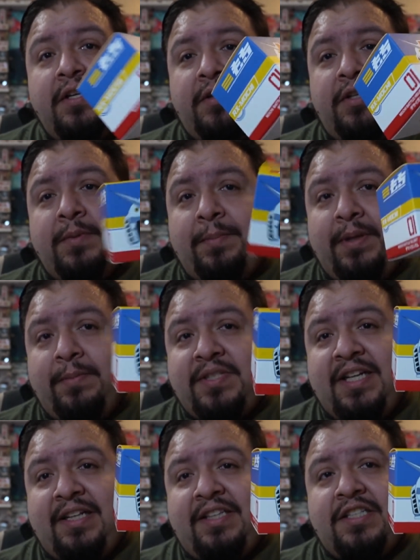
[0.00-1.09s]
you might be able to
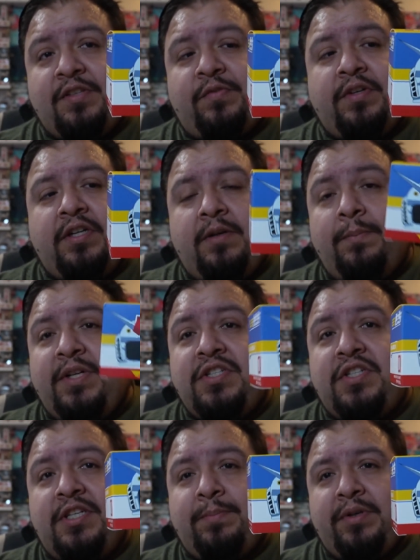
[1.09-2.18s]
get this for
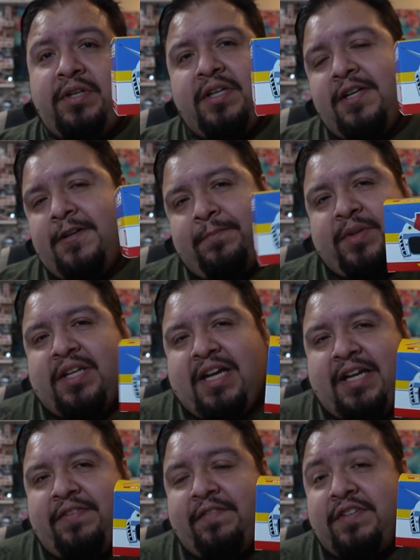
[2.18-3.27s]
much cheaper and
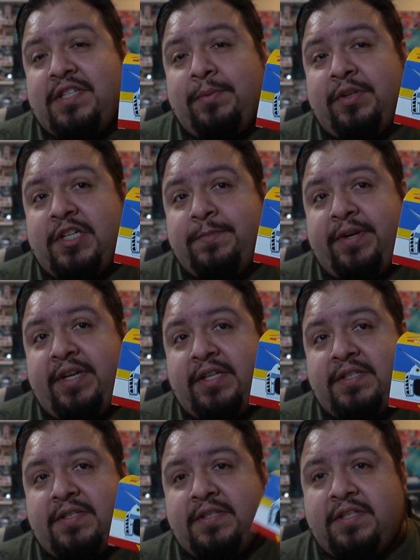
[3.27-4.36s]
kind of have a similar
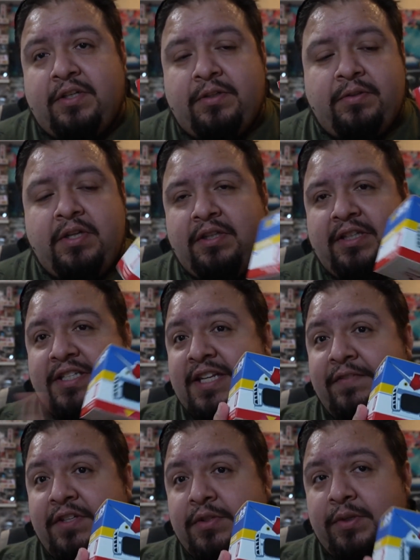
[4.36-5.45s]
experience. So let's
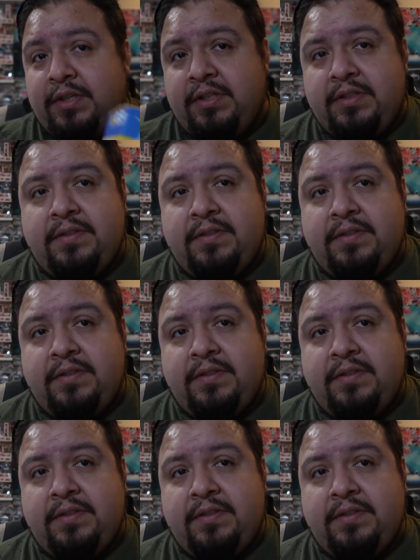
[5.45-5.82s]
dive into it.